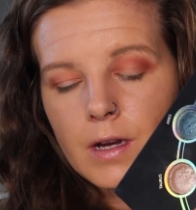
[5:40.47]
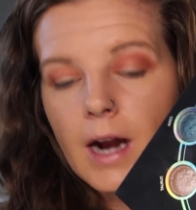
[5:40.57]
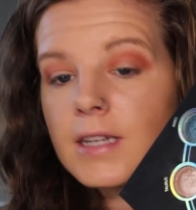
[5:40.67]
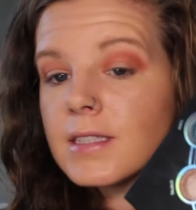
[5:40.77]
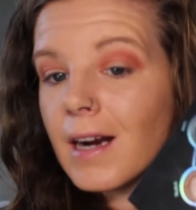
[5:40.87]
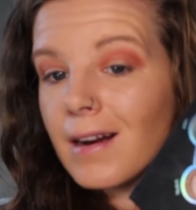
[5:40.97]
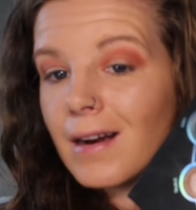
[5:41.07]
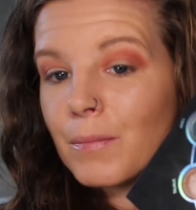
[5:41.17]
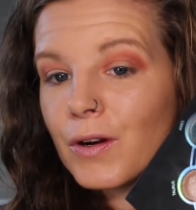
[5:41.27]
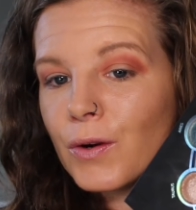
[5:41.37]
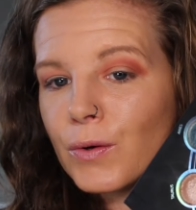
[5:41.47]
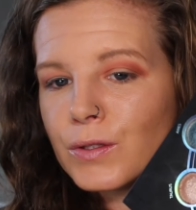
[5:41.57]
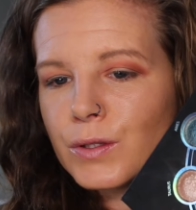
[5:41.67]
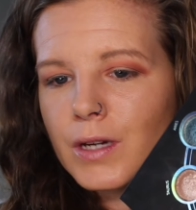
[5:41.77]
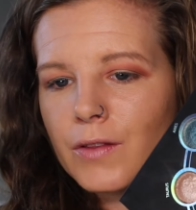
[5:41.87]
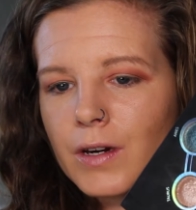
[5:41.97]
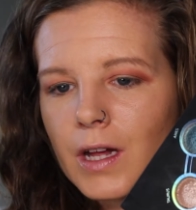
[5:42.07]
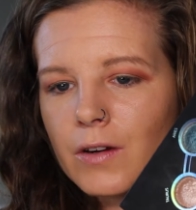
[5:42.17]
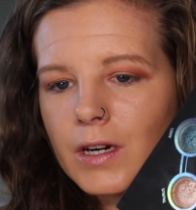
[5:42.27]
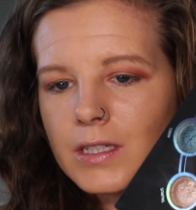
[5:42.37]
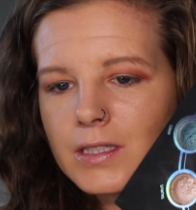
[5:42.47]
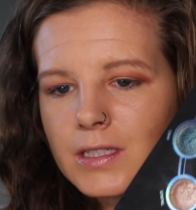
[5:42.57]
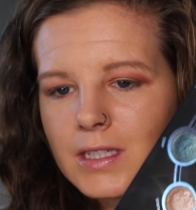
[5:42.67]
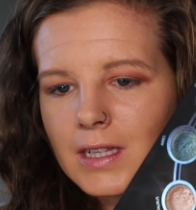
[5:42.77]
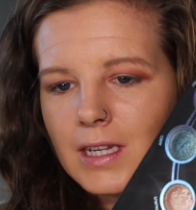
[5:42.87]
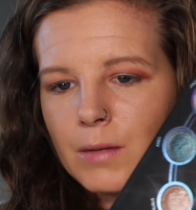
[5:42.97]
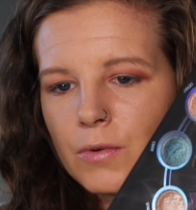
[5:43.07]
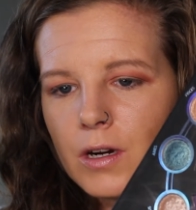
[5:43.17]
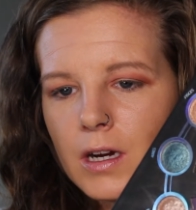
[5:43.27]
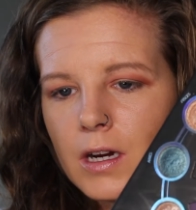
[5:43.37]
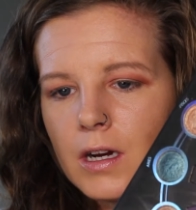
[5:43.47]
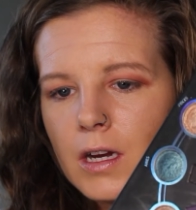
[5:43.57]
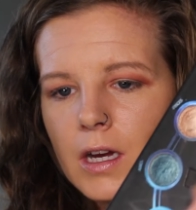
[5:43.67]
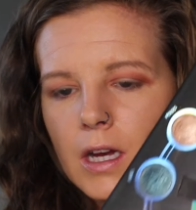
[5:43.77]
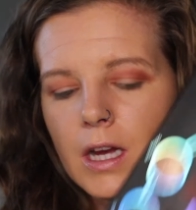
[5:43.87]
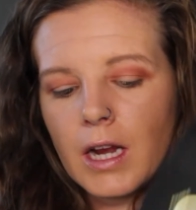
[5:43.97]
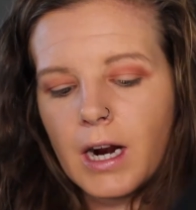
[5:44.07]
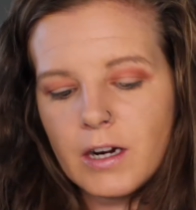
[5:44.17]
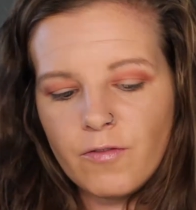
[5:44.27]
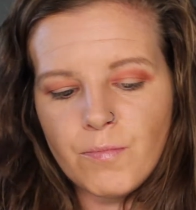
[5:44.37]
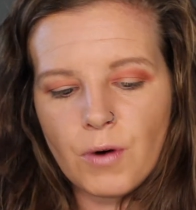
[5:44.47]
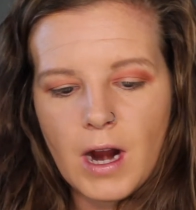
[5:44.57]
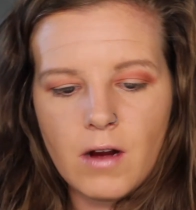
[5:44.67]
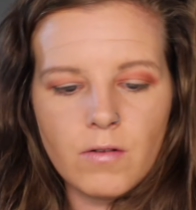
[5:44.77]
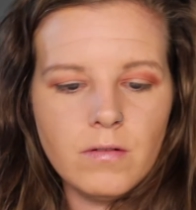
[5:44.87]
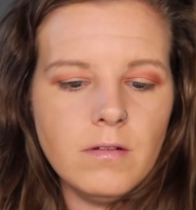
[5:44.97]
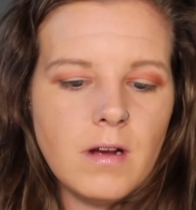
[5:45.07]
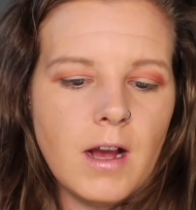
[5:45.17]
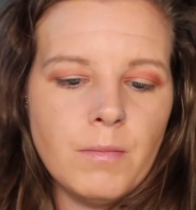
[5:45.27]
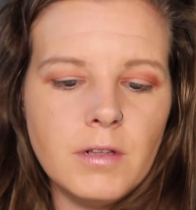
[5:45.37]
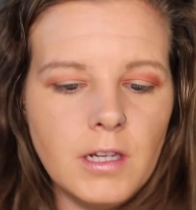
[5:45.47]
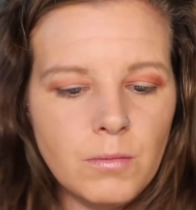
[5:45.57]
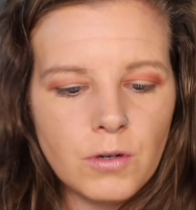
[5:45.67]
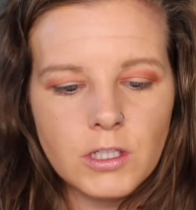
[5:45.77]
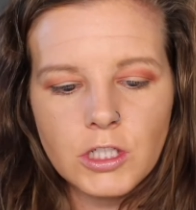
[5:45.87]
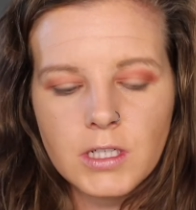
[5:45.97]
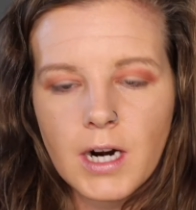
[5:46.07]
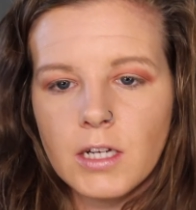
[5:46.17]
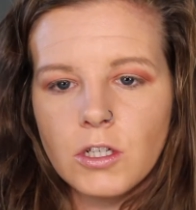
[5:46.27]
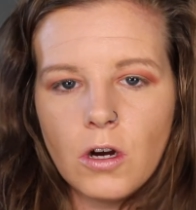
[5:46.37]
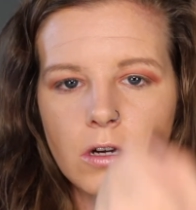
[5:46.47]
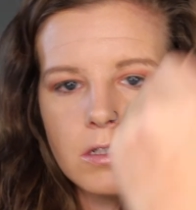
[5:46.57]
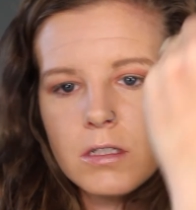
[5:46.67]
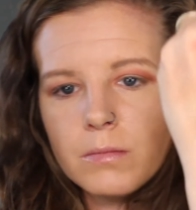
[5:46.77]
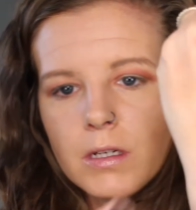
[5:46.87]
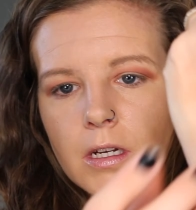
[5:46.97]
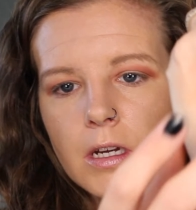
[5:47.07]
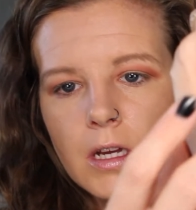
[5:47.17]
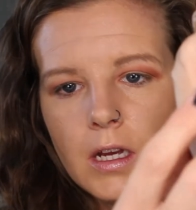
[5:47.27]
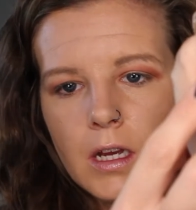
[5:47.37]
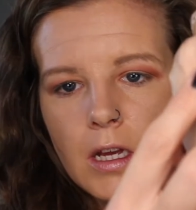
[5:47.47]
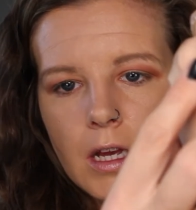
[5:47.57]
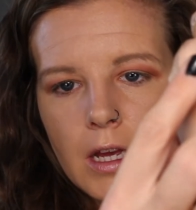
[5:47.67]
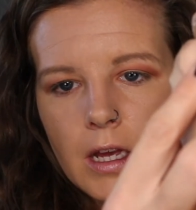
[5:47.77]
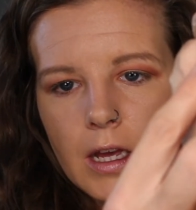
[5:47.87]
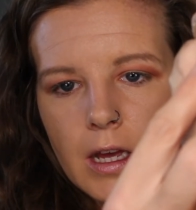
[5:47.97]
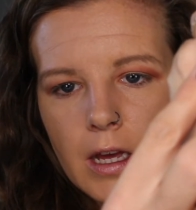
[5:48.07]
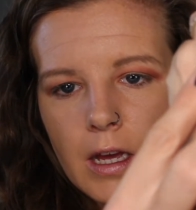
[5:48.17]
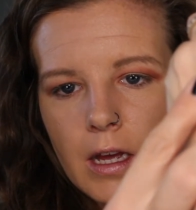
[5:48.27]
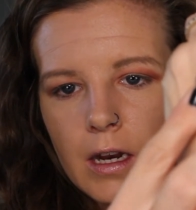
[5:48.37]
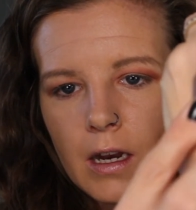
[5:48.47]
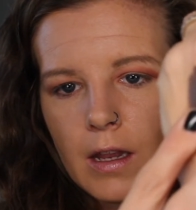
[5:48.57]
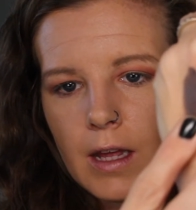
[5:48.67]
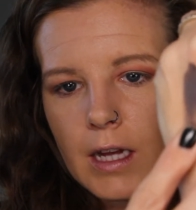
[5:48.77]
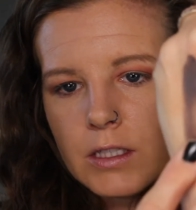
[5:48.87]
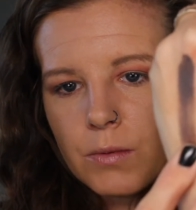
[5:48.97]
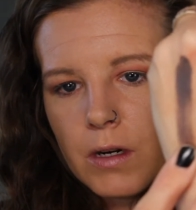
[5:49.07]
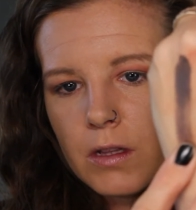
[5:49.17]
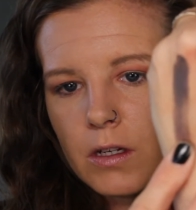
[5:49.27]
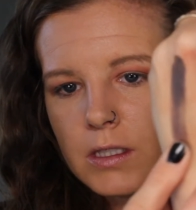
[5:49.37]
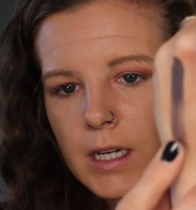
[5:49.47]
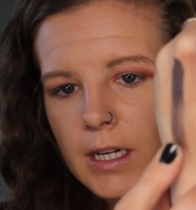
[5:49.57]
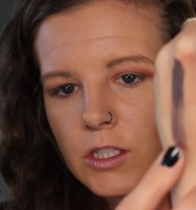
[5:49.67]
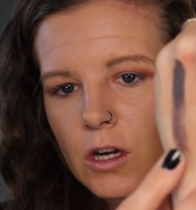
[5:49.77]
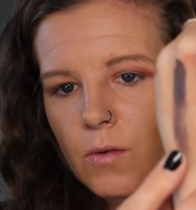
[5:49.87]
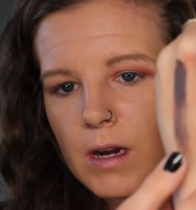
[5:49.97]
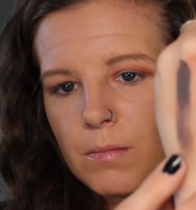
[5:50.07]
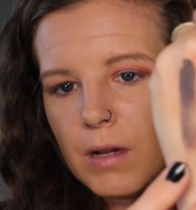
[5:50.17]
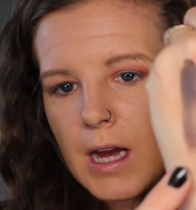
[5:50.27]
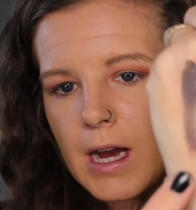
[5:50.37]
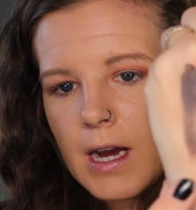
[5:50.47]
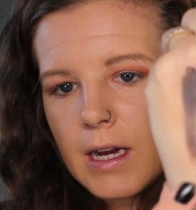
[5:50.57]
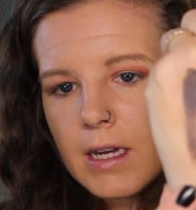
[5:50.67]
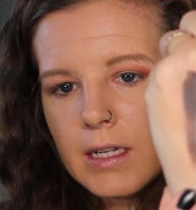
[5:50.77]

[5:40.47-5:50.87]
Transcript: I decided I'm gonna go into another color, and it's this Libra kind of brown. I'm a Libra, just kind of talk to me. And that's what it looks like. It's not quite black.